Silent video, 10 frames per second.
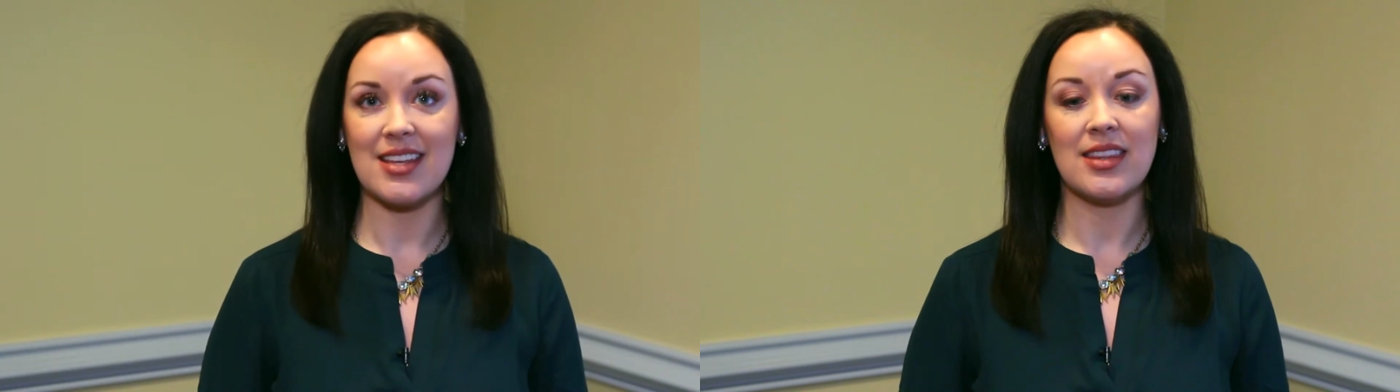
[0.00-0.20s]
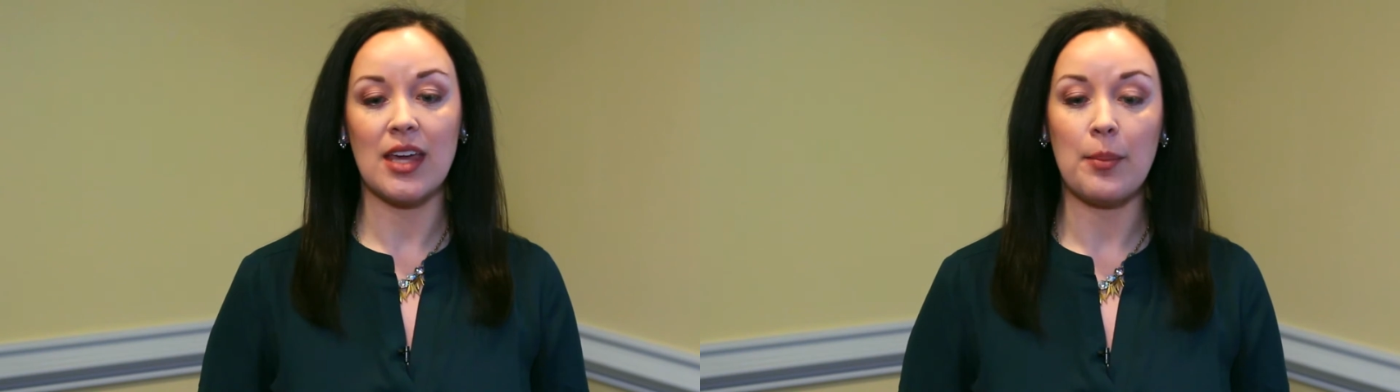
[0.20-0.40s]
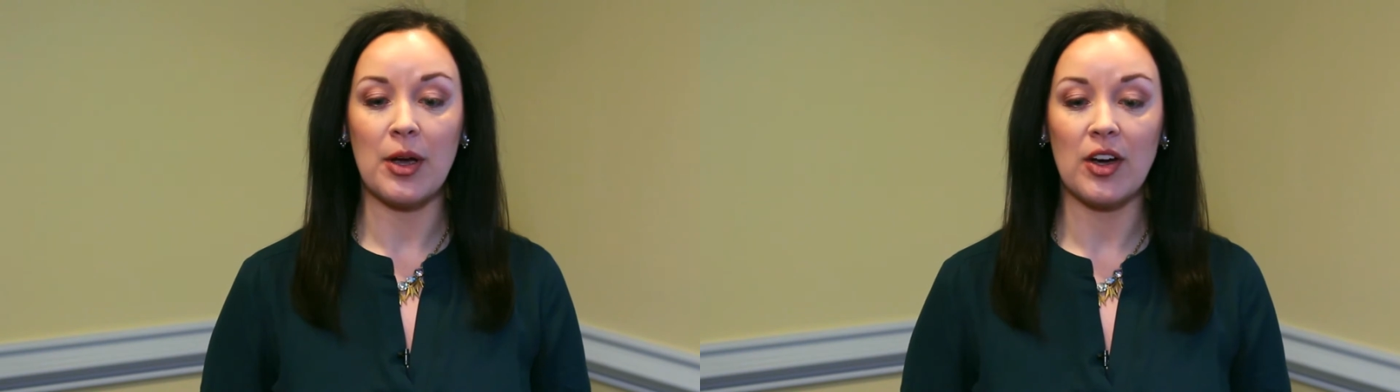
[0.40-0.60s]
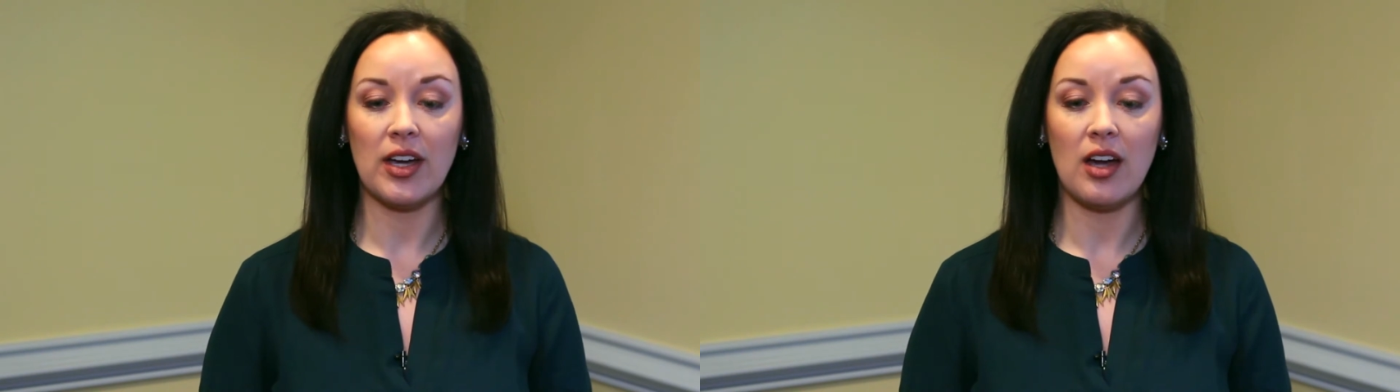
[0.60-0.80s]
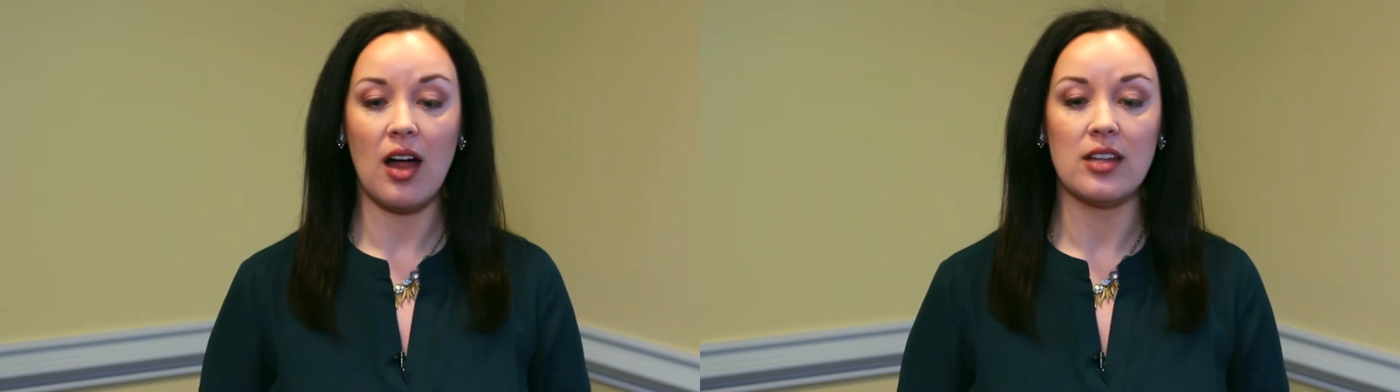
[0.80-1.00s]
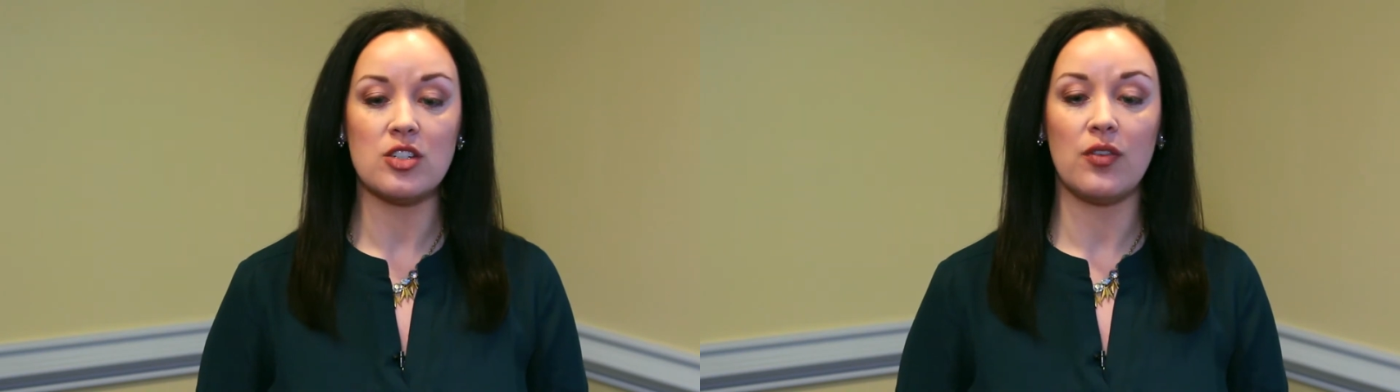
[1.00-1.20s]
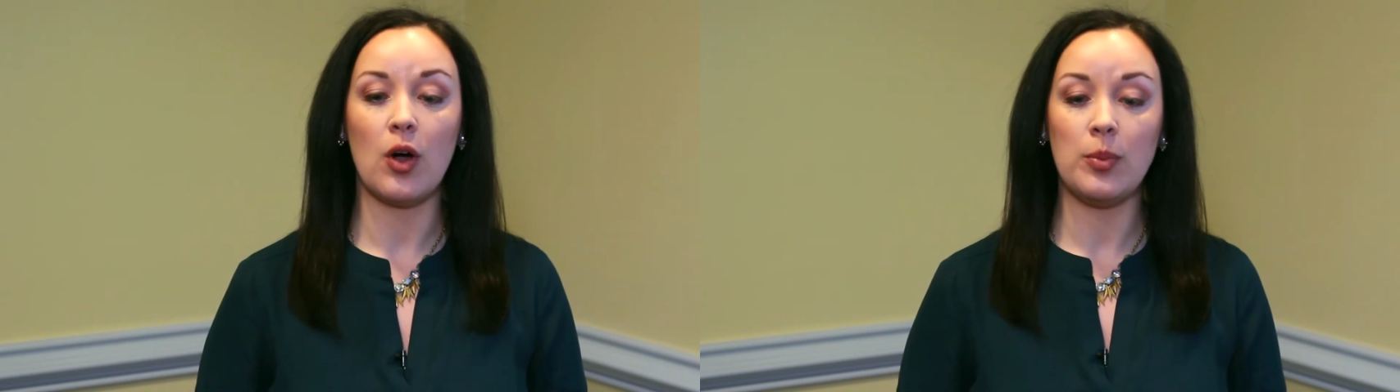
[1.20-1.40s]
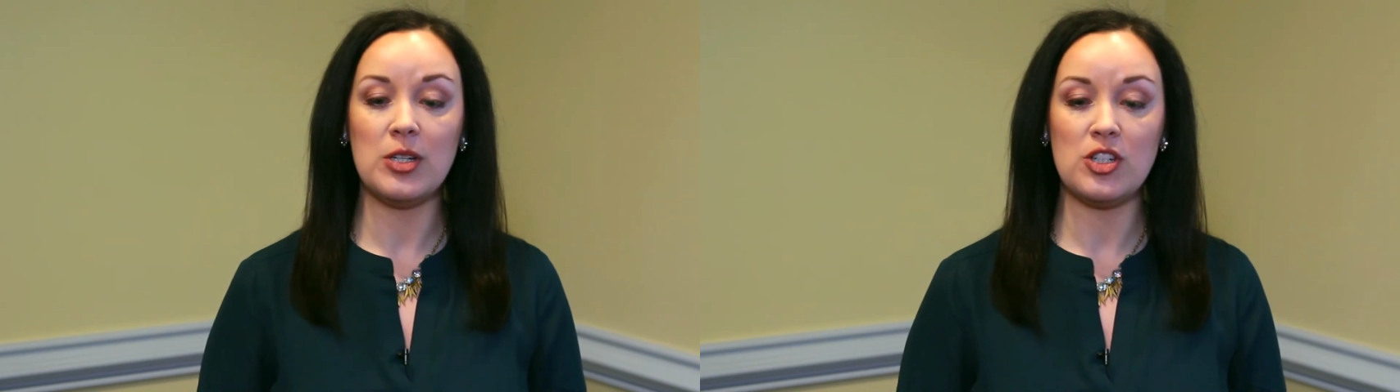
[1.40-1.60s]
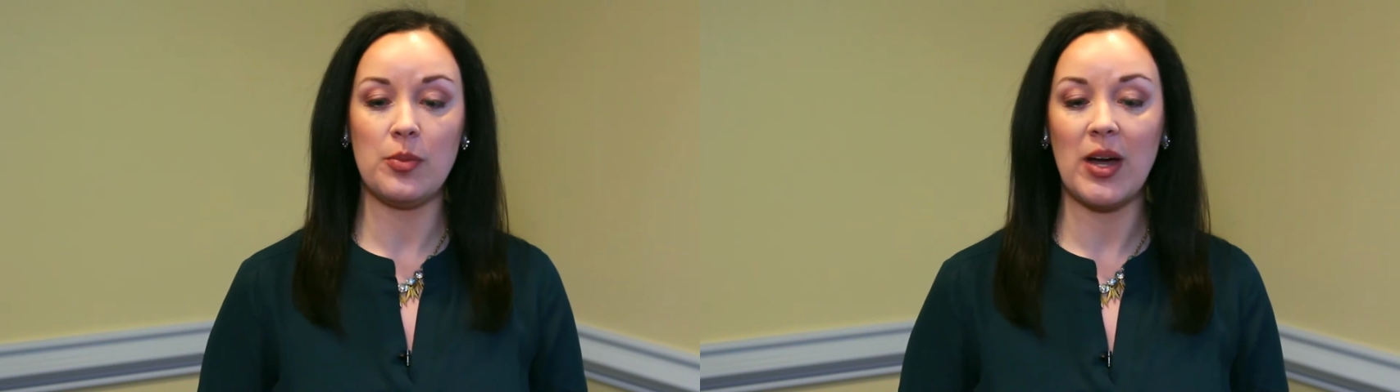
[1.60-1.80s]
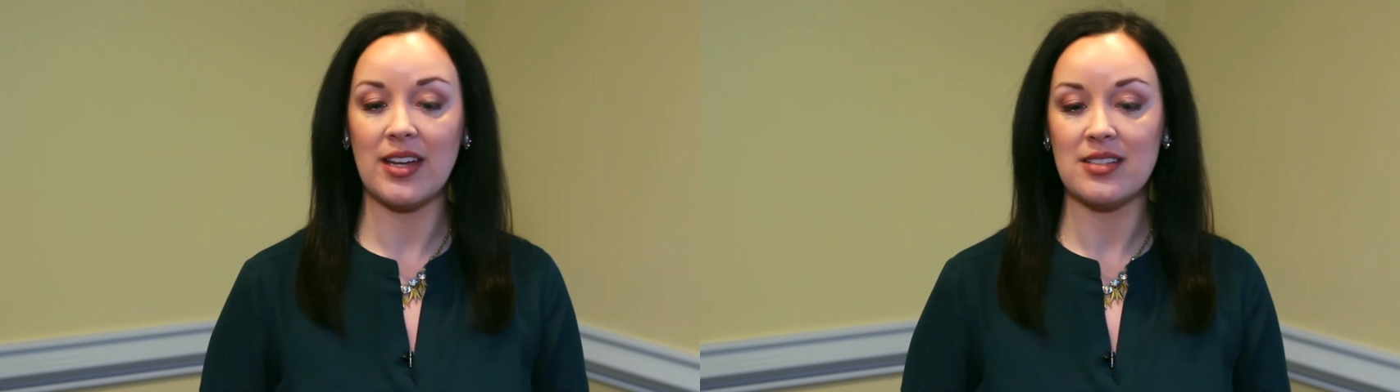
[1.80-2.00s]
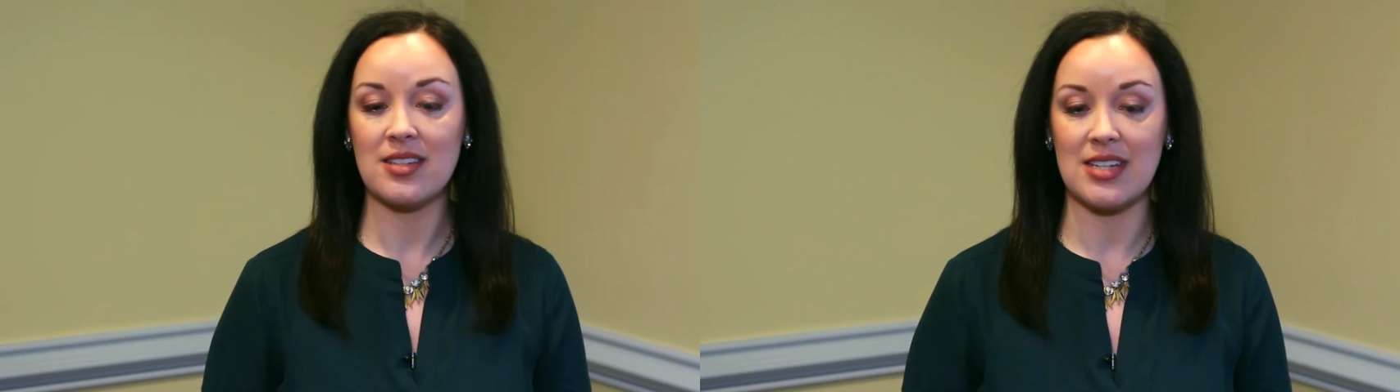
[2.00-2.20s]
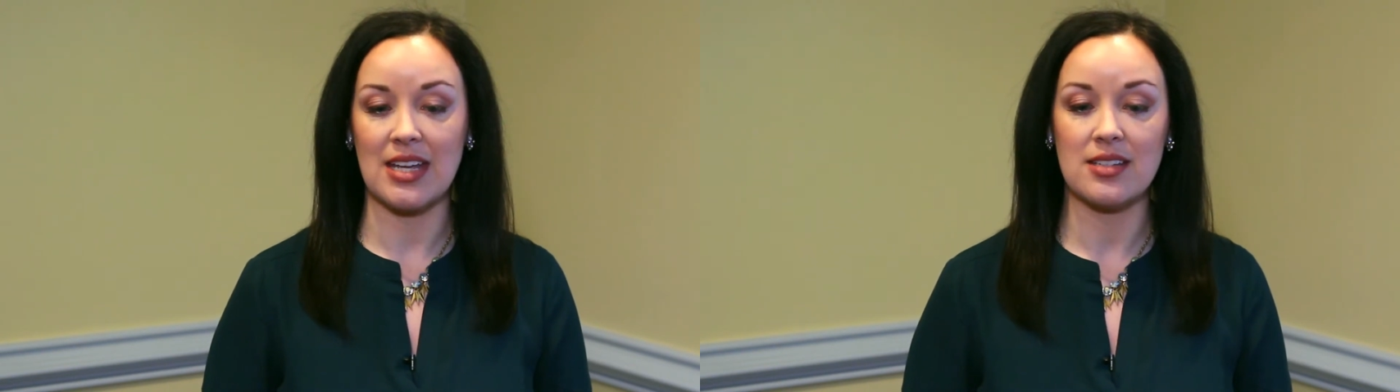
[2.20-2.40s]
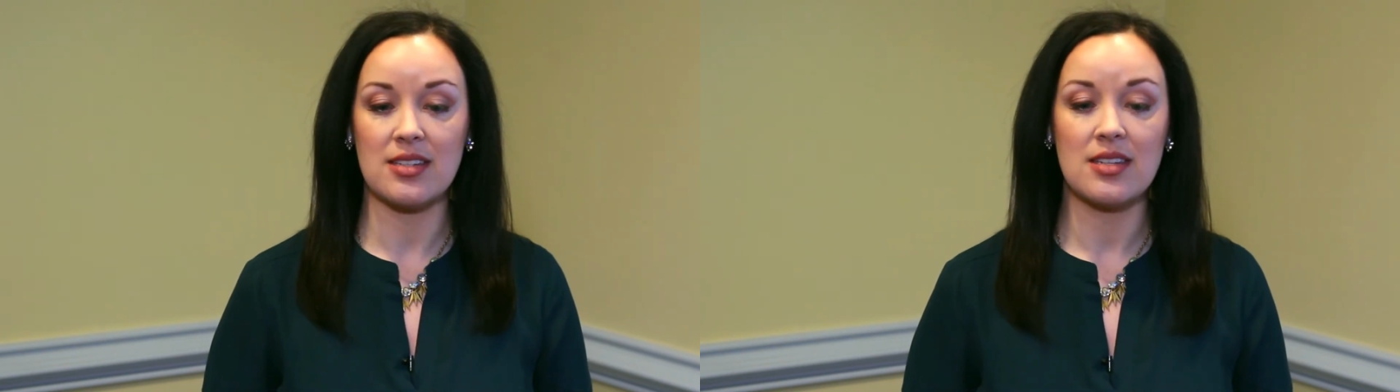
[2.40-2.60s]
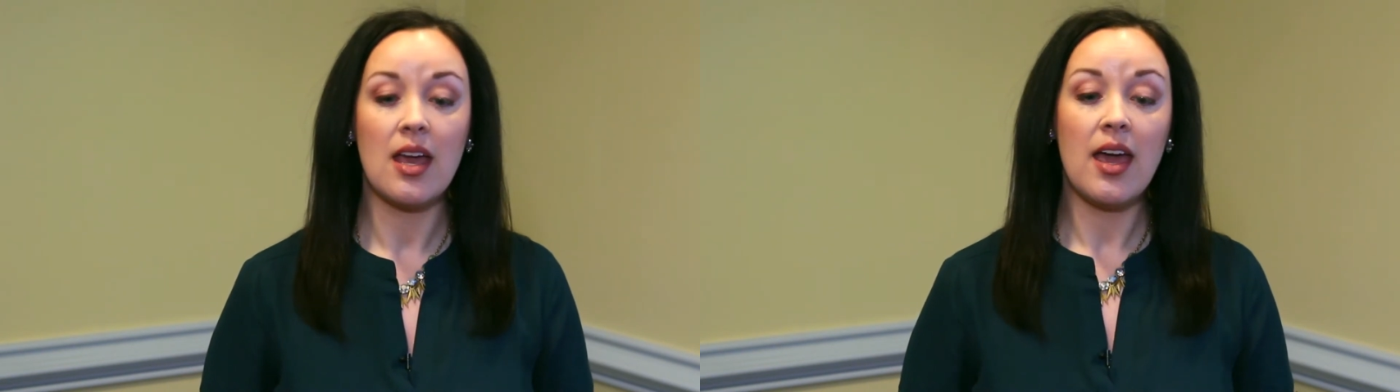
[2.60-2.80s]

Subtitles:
in the American College of OBGYN states